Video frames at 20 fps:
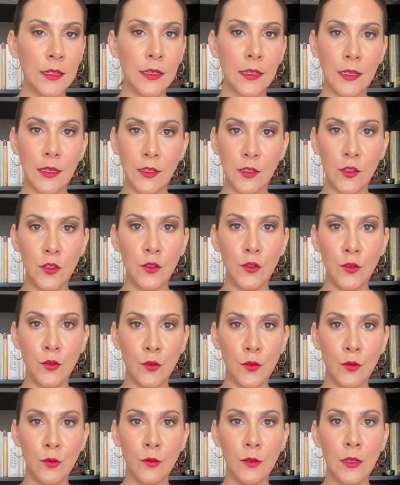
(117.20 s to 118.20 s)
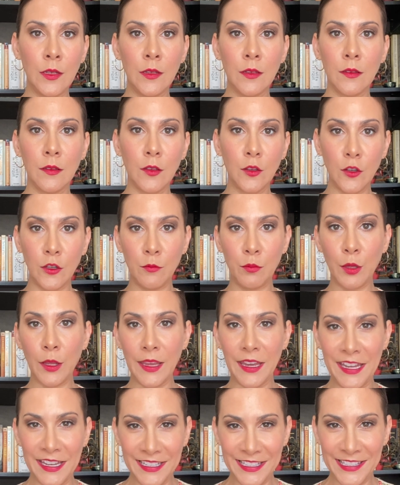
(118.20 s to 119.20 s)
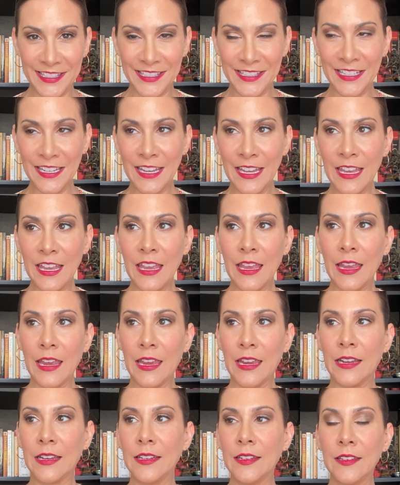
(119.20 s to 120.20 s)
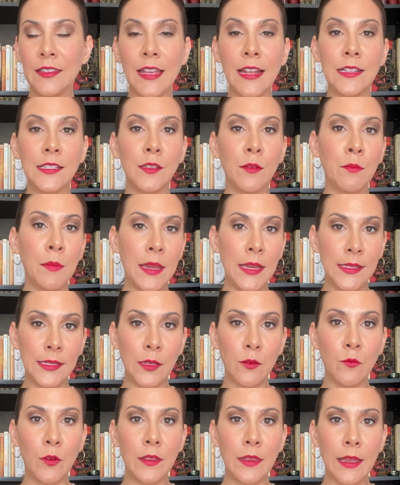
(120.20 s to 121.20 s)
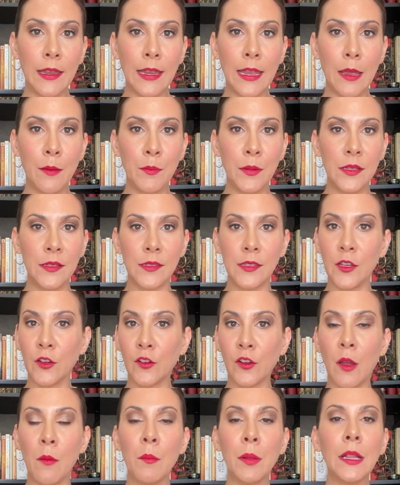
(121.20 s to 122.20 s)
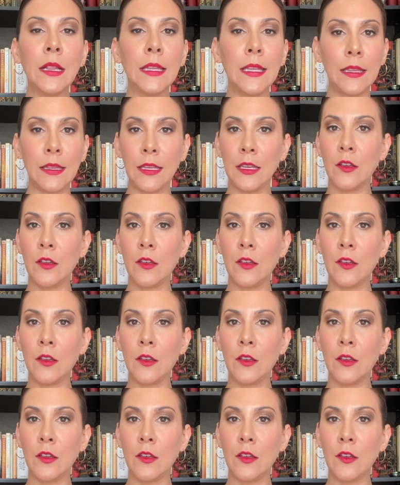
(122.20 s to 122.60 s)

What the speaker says: into the good place. And that's amazing when that happens. They're completely